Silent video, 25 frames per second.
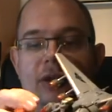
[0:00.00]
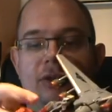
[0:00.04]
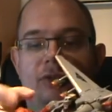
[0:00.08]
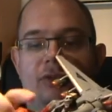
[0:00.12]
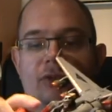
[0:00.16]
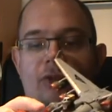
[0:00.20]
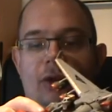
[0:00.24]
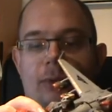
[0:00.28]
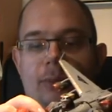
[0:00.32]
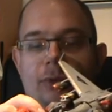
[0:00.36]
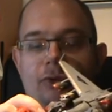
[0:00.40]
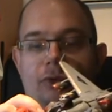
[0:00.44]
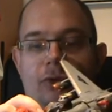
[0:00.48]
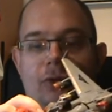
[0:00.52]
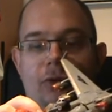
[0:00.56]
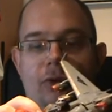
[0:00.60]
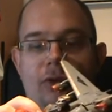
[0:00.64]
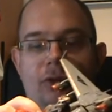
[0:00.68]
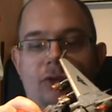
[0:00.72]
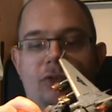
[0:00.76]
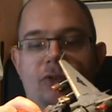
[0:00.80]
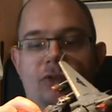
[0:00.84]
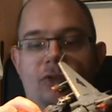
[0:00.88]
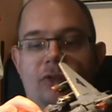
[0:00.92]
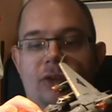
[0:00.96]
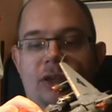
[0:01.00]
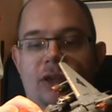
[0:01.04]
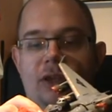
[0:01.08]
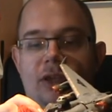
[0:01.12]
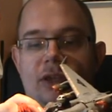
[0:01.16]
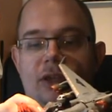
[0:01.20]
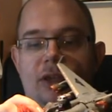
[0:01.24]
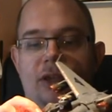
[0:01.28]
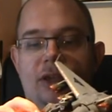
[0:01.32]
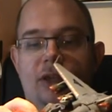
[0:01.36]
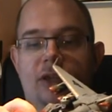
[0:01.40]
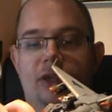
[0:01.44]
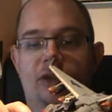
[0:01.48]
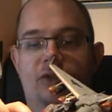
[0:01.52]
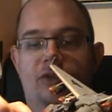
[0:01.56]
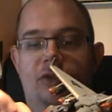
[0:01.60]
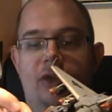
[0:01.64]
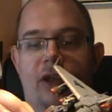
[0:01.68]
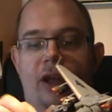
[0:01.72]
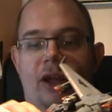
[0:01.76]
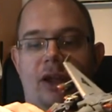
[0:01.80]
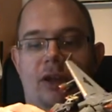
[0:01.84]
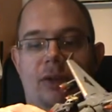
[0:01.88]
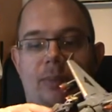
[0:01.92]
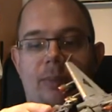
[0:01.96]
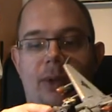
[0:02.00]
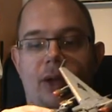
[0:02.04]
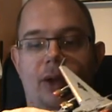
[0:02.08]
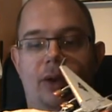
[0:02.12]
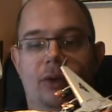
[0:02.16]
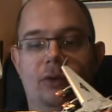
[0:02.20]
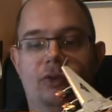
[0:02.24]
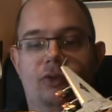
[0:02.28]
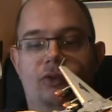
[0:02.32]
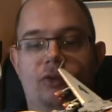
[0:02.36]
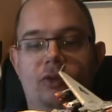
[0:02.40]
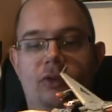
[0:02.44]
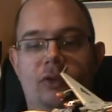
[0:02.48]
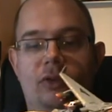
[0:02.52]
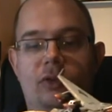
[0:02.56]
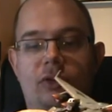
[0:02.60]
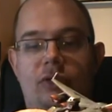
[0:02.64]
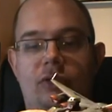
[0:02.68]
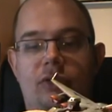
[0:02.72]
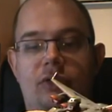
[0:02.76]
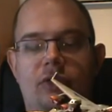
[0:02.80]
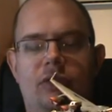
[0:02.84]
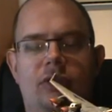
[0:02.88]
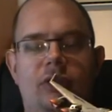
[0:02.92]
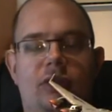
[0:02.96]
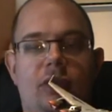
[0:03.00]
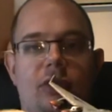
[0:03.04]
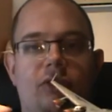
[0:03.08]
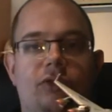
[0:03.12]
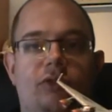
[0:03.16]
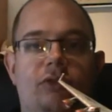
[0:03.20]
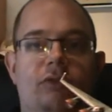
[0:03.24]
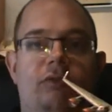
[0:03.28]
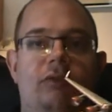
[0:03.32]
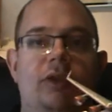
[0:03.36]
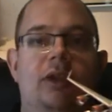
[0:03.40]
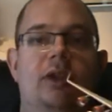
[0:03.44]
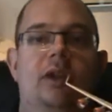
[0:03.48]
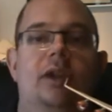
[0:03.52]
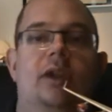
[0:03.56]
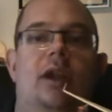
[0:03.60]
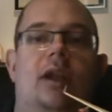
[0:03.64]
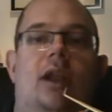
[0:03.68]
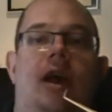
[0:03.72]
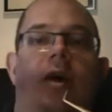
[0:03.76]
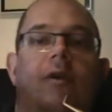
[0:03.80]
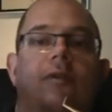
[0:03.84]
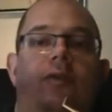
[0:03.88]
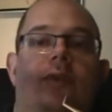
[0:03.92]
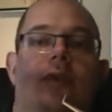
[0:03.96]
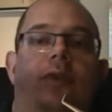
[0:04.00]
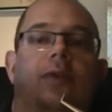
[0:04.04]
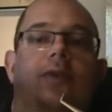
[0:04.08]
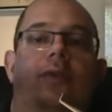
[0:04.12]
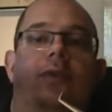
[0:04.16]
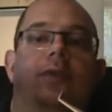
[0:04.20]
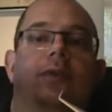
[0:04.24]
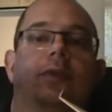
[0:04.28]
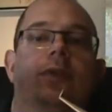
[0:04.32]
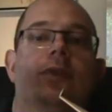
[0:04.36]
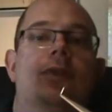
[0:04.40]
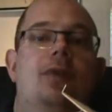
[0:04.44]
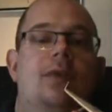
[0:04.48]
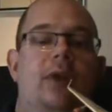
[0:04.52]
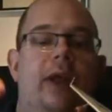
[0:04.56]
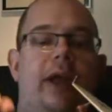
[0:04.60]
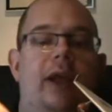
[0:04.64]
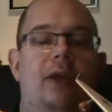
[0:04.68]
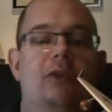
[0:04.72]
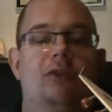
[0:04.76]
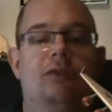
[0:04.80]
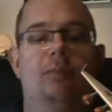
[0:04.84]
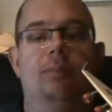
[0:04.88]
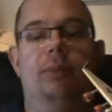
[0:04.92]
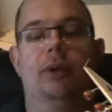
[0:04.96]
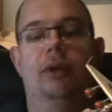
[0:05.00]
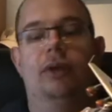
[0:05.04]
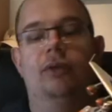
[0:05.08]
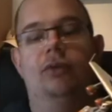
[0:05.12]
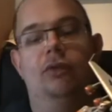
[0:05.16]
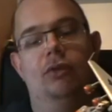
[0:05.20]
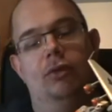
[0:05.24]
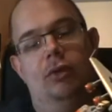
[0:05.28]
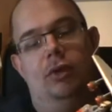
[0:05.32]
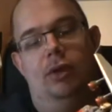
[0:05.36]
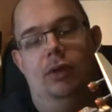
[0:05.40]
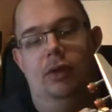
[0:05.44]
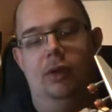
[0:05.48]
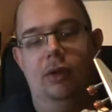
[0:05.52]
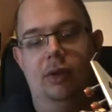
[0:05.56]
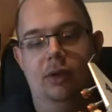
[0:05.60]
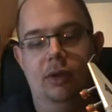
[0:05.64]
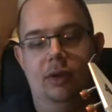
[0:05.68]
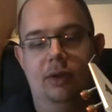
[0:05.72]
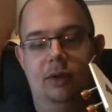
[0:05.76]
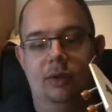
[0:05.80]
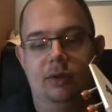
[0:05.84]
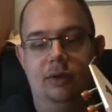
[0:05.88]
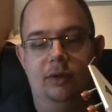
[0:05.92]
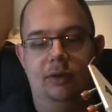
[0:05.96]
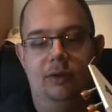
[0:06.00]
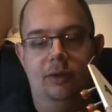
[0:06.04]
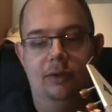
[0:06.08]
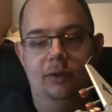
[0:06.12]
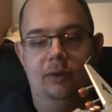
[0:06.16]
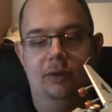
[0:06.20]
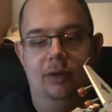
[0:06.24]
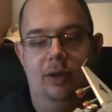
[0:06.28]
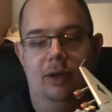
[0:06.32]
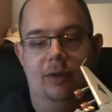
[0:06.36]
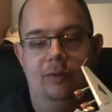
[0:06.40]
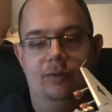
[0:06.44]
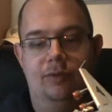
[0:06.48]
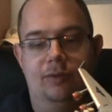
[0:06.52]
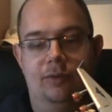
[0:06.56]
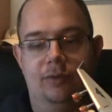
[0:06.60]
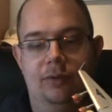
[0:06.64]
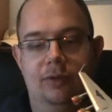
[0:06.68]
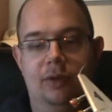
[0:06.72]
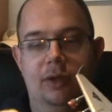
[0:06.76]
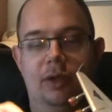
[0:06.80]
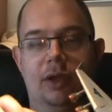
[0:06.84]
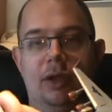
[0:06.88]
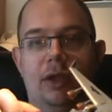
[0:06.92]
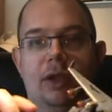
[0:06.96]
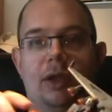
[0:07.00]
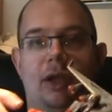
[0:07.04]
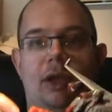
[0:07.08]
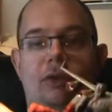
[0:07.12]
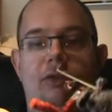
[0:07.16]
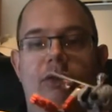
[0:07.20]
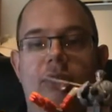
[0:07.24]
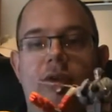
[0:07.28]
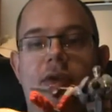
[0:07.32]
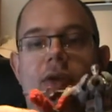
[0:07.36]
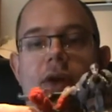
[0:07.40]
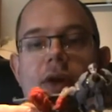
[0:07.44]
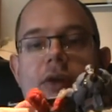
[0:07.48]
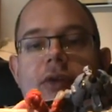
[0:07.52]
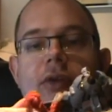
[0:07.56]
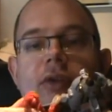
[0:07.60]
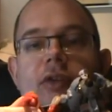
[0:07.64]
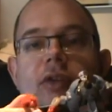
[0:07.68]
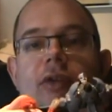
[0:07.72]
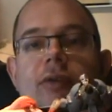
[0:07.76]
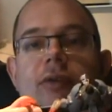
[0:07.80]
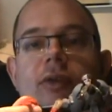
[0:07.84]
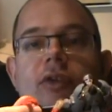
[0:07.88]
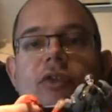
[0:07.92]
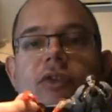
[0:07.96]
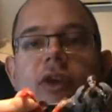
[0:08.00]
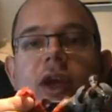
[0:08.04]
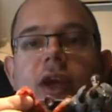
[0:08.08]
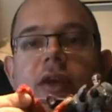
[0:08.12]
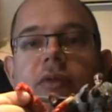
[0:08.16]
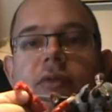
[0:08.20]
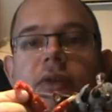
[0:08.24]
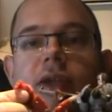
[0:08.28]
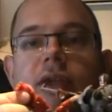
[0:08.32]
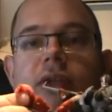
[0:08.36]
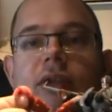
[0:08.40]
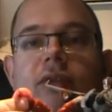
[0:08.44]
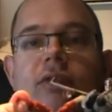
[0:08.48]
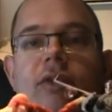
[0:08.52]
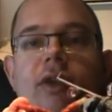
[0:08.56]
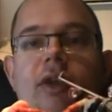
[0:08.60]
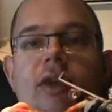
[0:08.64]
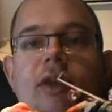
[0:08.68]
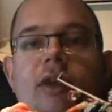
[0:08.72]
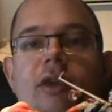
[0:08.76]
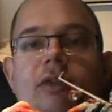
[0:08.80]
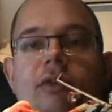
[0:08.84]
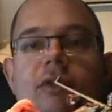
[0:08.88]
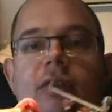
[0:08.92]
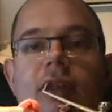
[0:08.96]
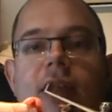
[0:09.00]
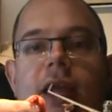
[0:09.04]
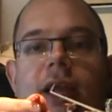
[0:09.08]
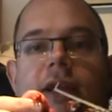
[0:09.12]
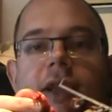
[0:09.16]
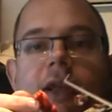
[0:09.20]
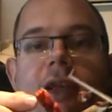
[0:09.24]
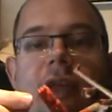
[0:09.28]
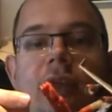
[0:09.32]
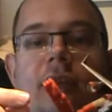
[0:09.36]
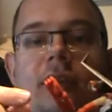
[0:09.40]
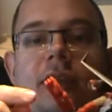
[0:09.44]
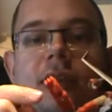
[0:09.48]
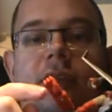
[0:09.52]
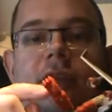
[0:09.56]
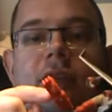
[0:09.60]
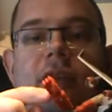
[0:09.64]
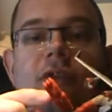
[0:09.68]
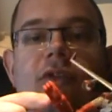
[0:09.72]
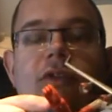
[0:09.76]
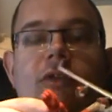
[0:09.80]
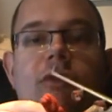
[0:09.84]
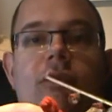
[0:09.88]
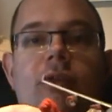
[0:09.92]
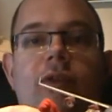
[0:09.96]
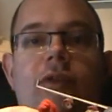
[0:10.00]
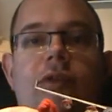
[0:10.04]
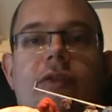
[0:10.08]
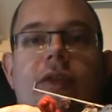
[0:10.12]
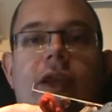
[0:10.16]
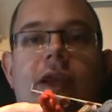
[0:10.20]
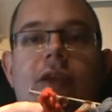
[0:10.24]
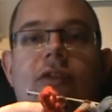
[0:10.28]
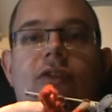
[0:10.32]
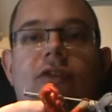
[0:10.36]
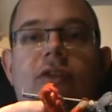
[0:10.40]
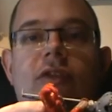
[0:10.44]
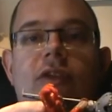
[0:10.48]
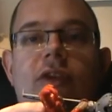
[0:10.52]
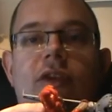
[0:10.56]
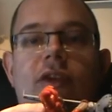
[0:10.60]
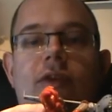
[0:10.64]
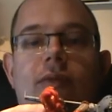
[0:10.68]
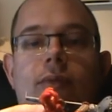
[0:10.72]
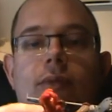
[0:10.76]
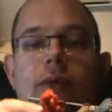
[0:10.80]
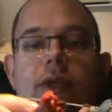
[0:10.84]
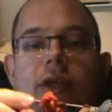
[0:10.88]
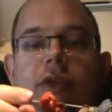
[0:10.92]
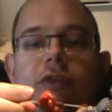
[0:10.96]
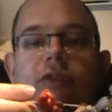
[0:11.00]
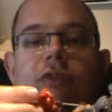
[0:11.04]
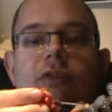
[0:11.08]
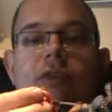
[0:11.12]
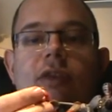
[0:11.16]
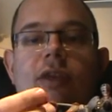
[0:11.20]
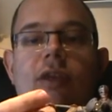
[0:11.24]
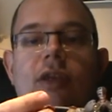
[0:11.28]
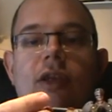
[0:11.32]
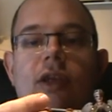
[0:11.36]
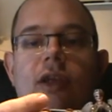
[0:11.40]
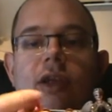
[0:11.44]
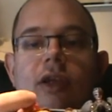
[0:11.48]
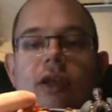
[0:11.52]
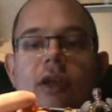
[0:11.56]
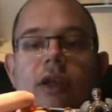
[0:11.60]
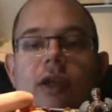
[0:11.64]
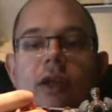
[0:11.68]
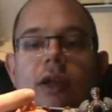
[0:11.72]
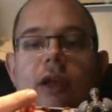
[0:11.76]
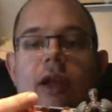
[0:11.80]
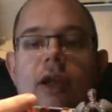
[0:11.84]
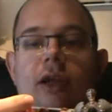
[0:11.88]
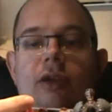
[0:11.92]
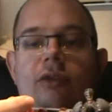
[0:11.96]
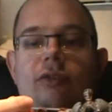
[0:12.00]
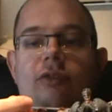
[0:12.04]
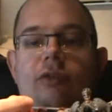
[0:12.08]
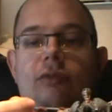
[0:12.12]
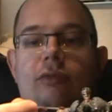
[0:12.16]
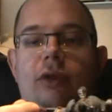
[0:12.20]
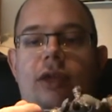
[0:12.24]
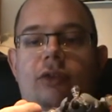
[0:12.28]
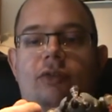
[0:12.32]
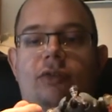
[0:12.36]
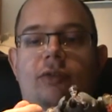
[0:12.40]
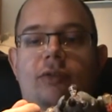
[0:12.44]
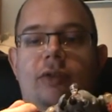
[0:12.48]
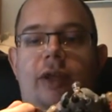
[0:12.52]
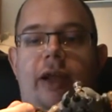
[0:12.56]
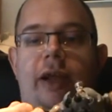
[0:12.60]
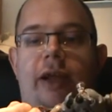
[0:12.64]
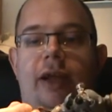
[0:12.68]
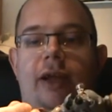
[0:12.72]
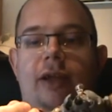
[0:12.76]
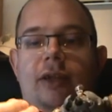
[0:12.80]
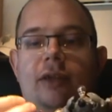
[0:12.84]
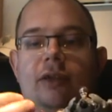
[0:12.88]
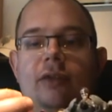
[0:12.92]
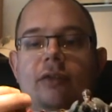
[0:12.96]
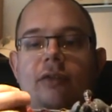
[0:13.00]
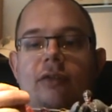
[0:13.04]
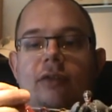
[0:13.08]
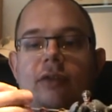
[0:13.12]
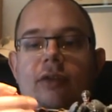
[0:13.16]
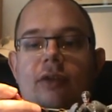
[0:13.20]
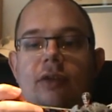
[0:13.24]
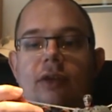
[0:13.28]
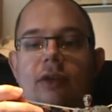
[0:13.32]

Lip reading: has double joints in his elbows. Doesn't really allow for full flex, but good enough. Actually, the only thing which I really think is lacking is a rotation in the wrist, as the rest of the hand